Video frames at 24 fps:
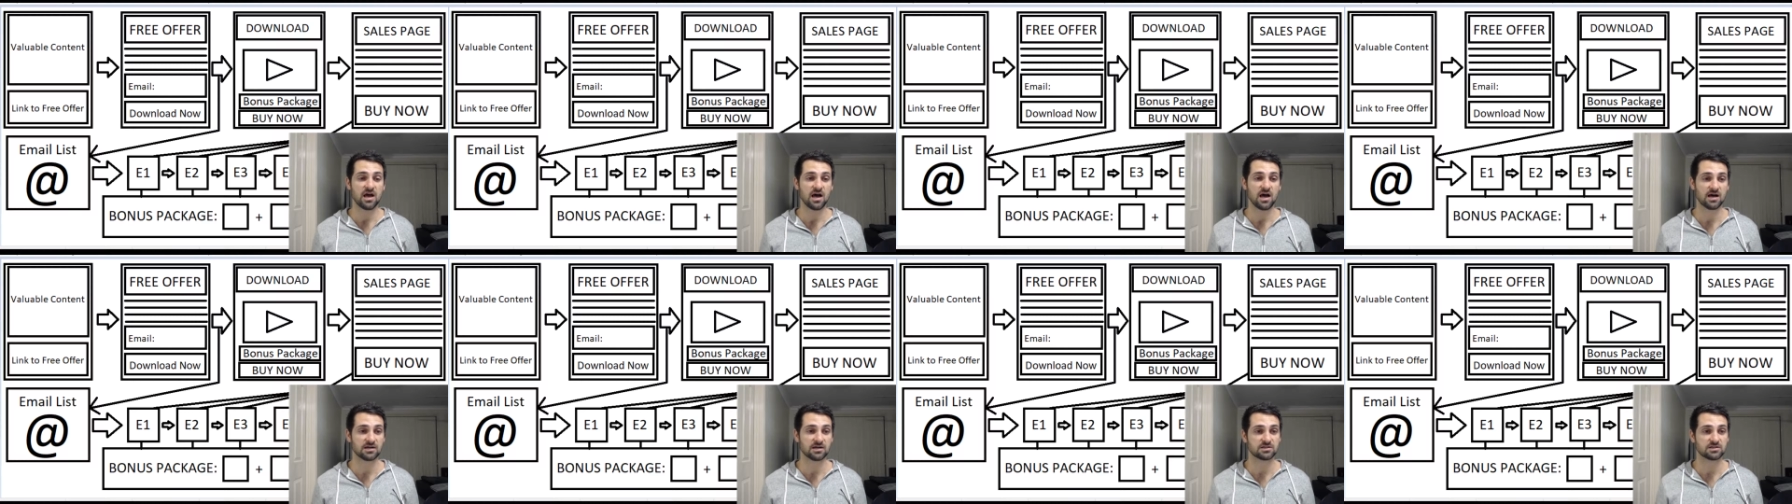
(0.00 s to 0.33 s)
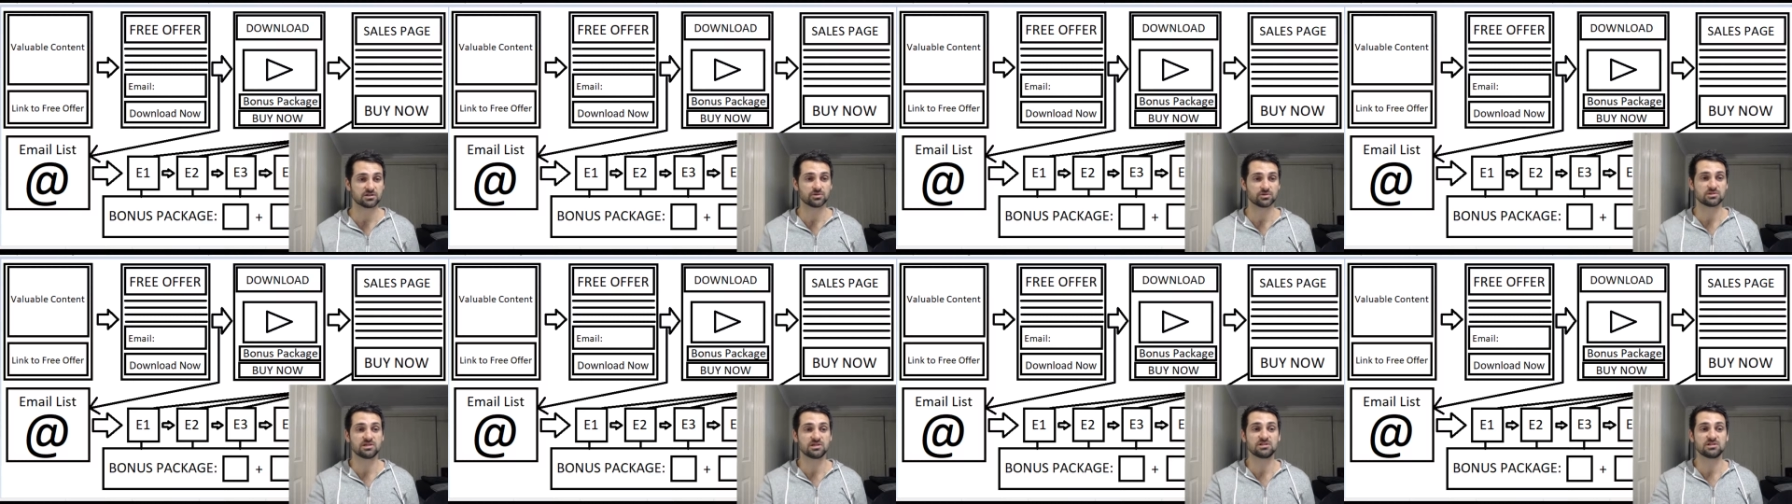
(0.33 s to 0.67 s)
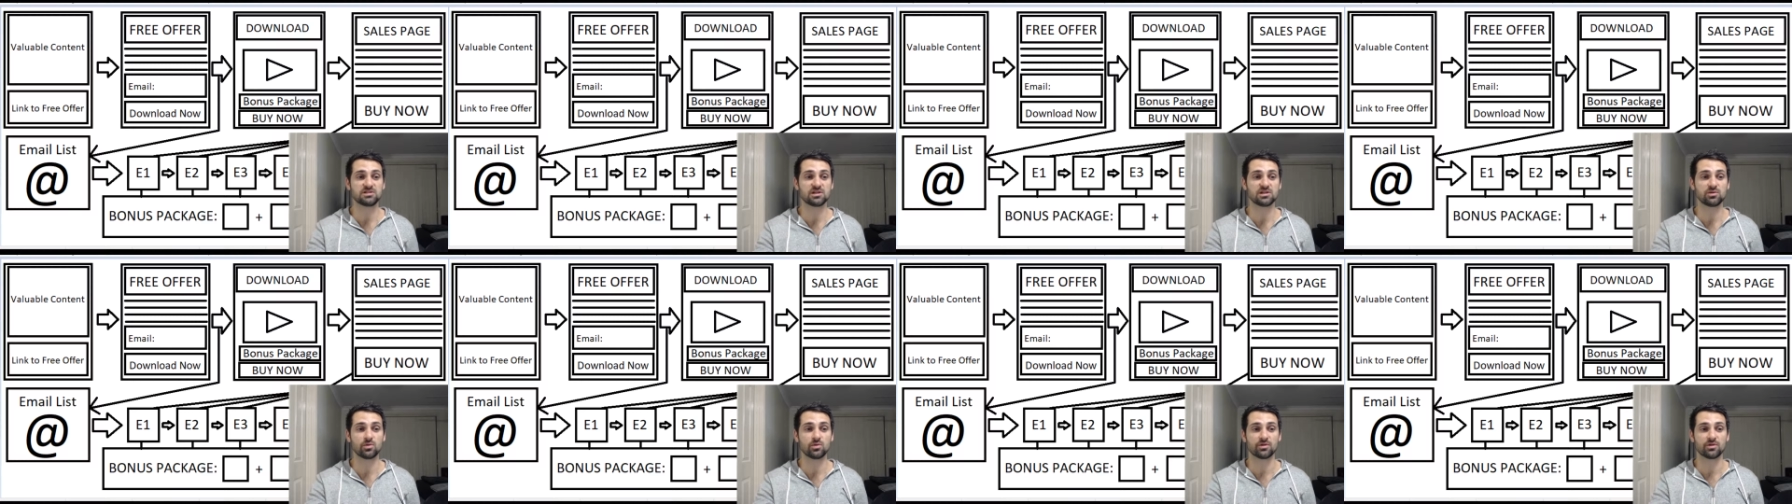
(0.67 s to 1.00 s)
So
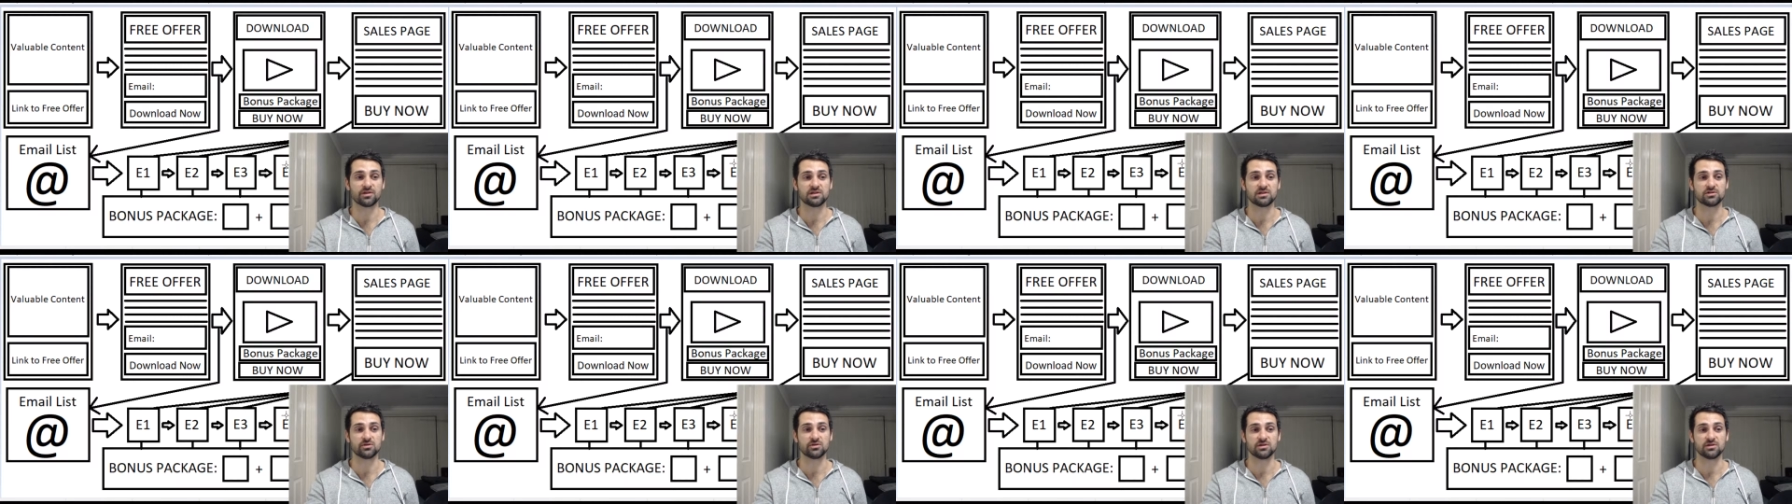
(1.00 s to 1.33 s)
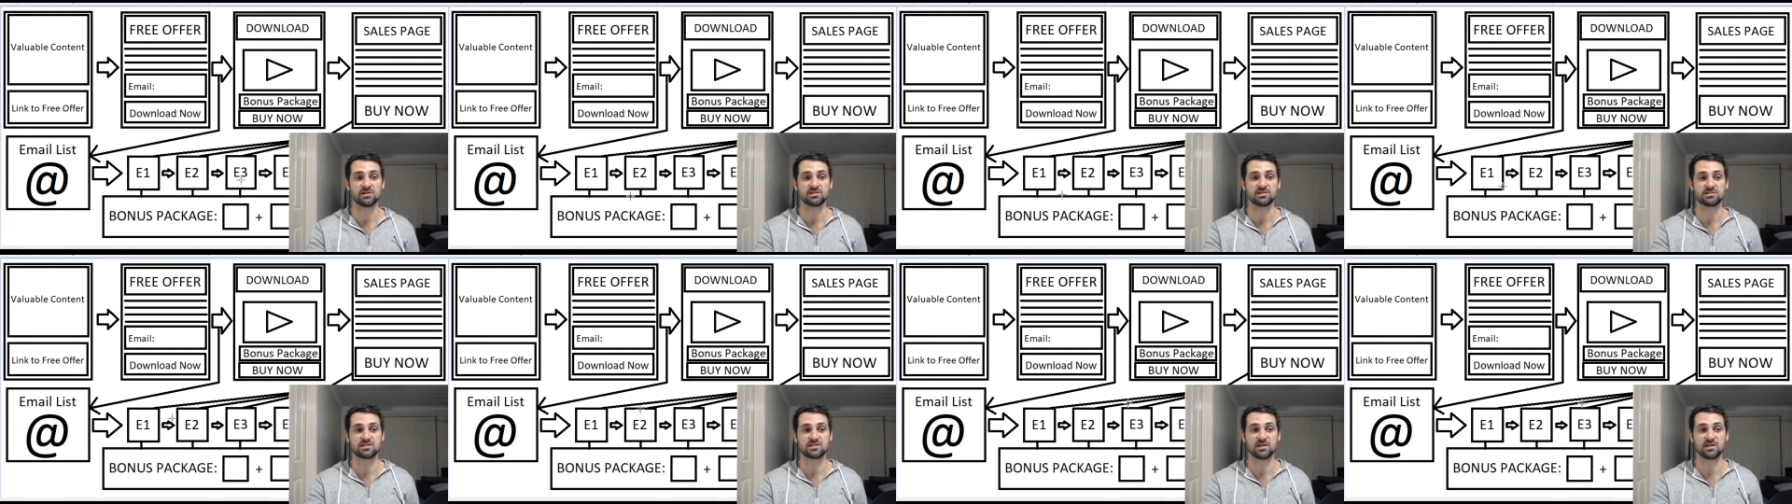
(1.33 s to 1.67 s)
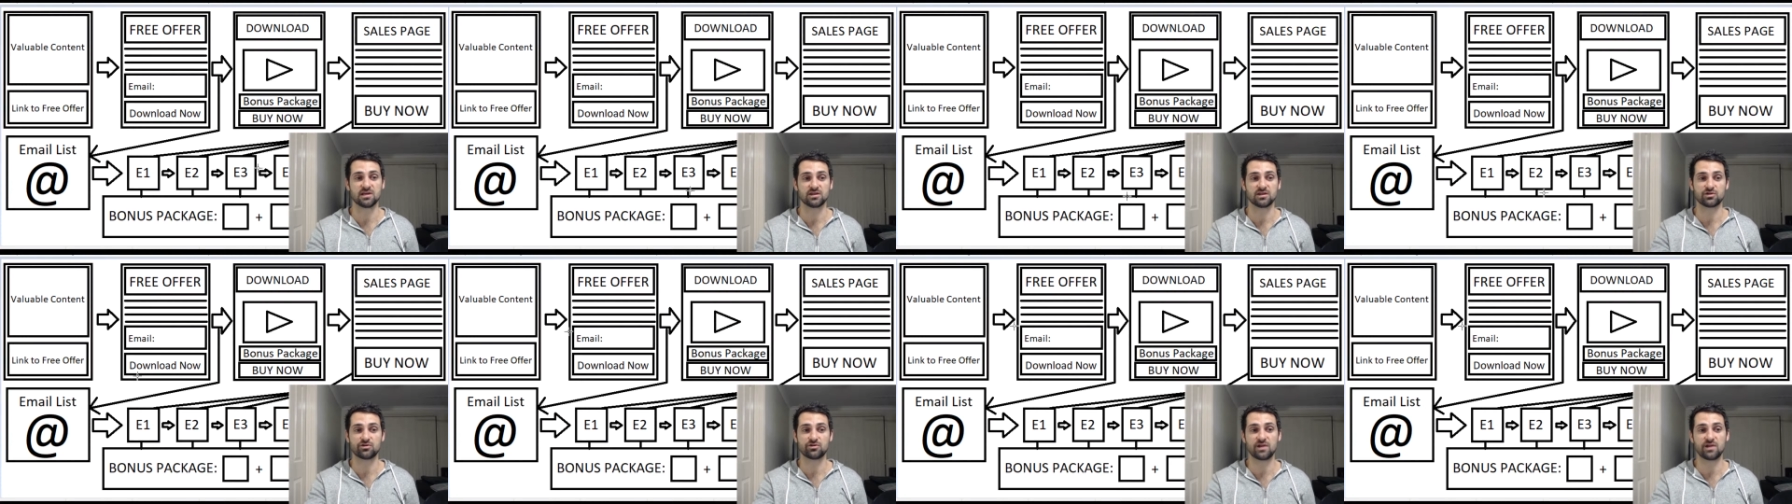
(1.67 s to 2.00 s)
essentially what they're doing is
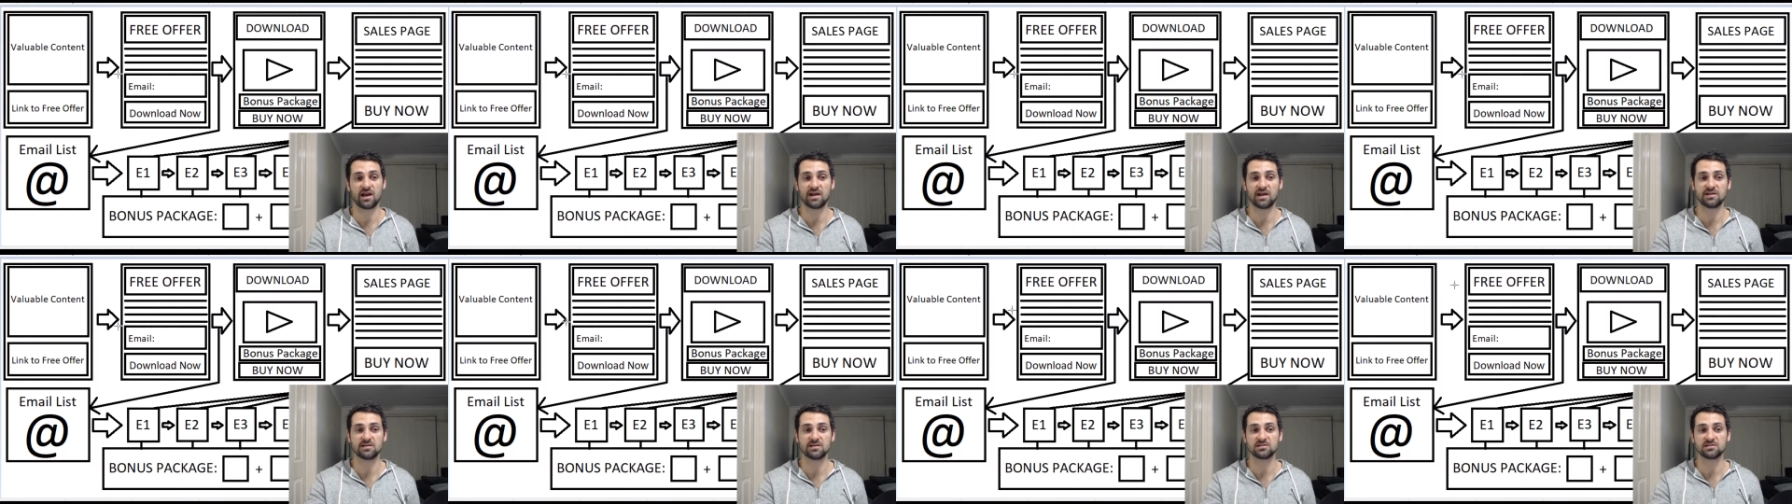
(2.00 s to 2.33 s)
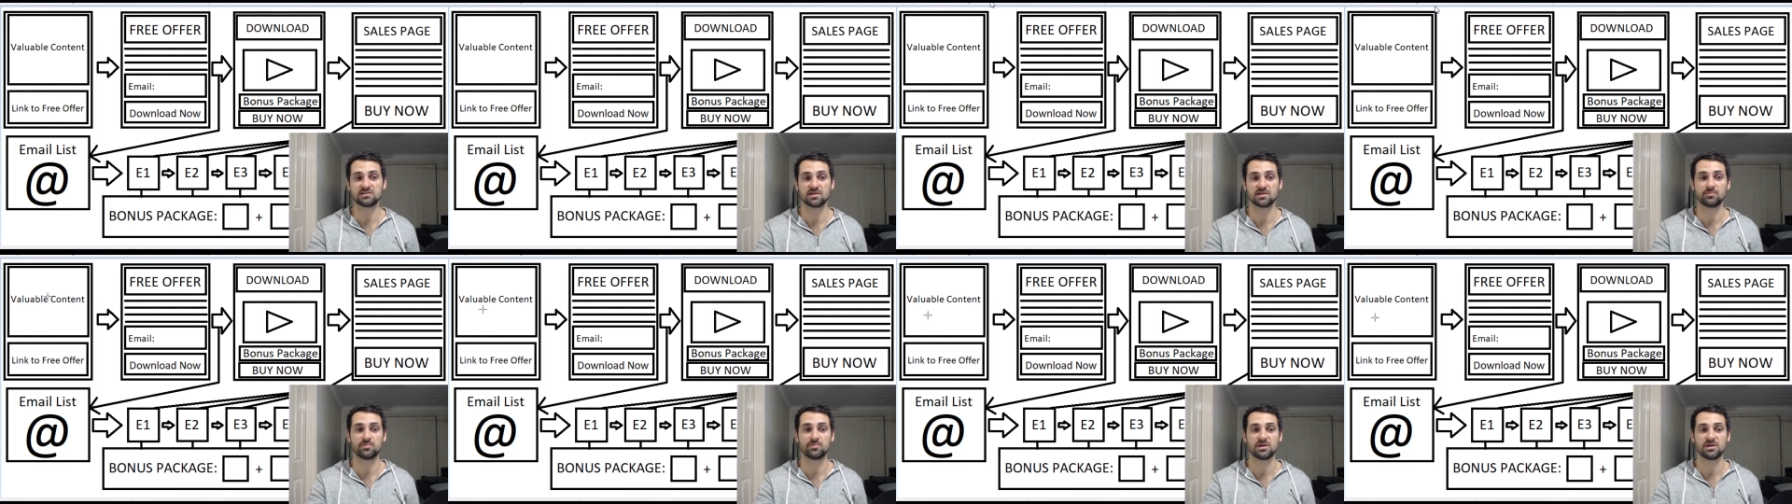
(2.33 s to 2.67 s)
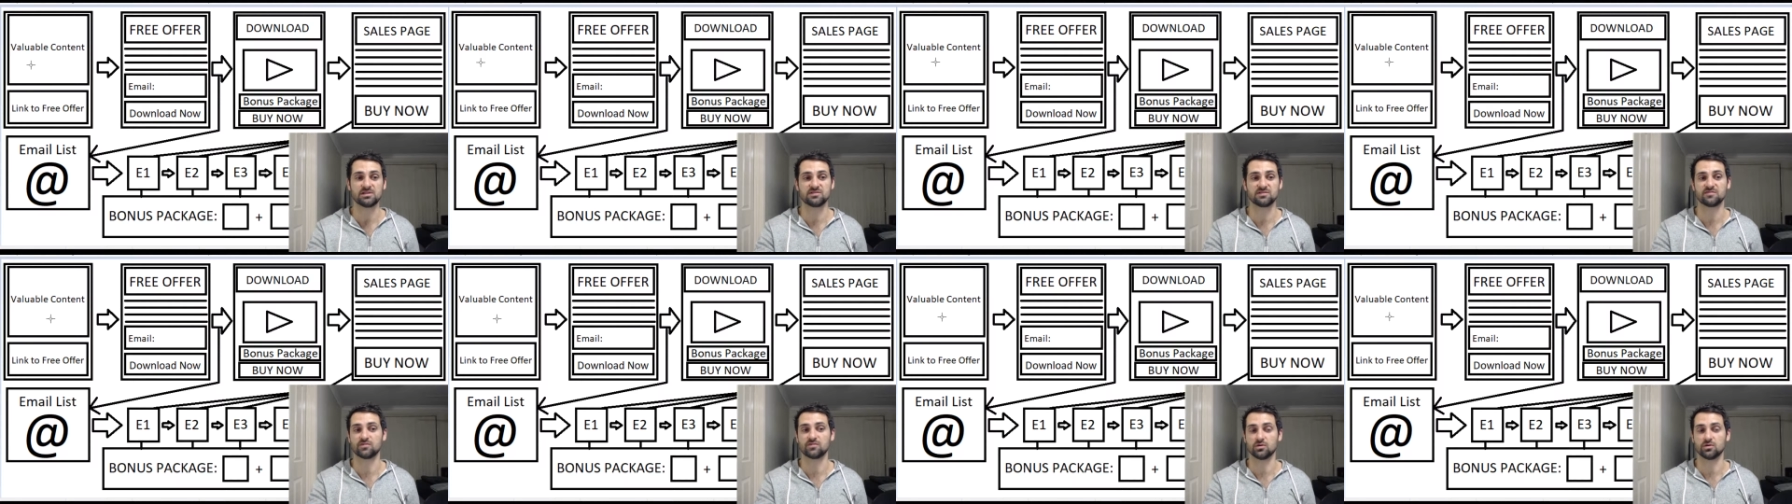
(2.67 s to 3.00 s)
they're creating some
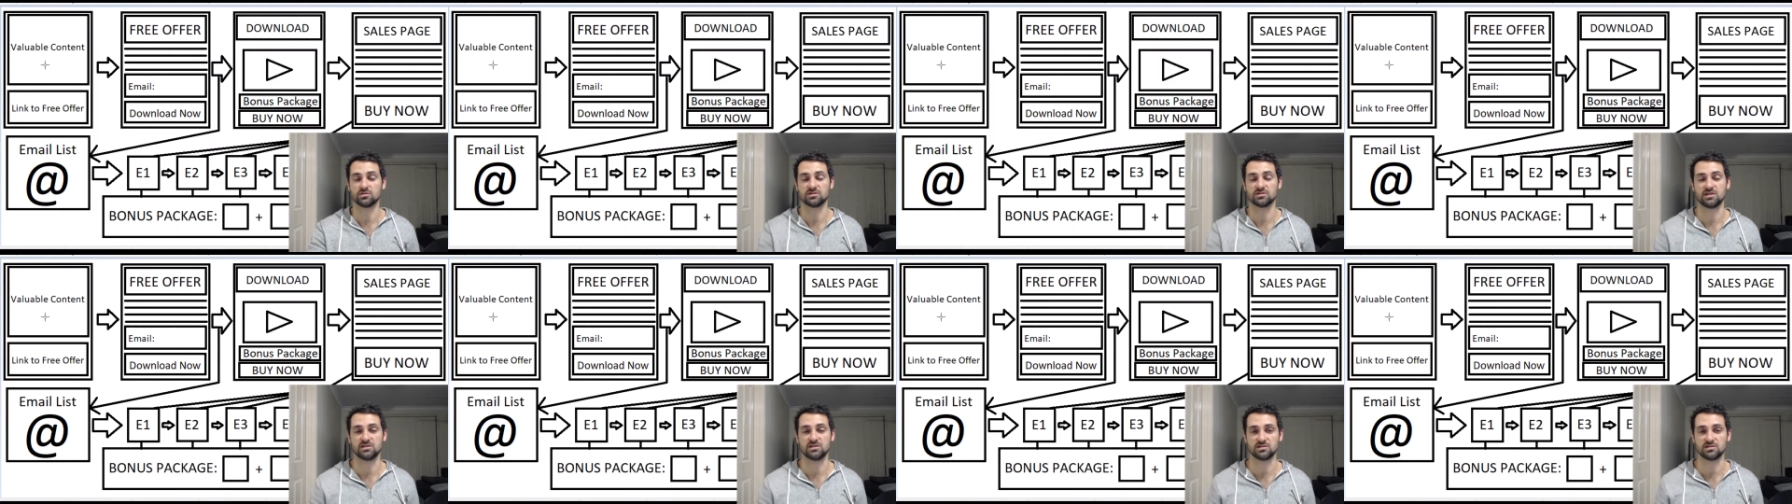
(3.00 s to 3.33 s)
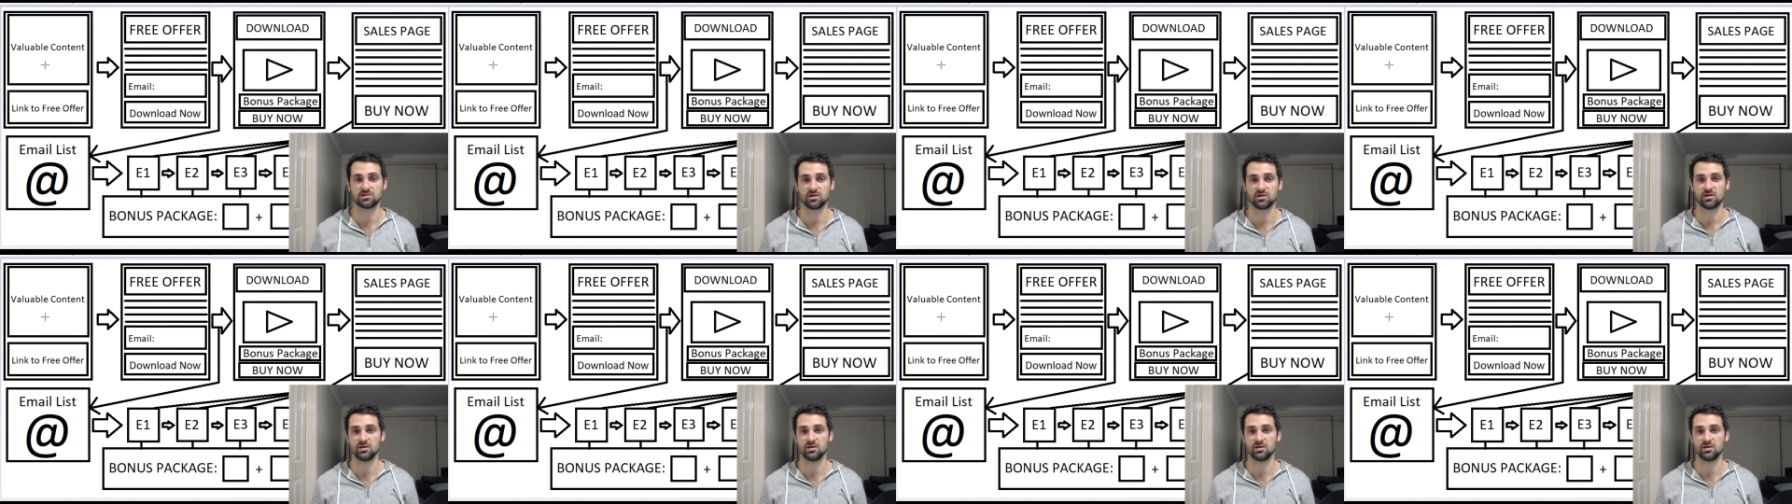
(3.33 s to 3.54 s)
piece of content.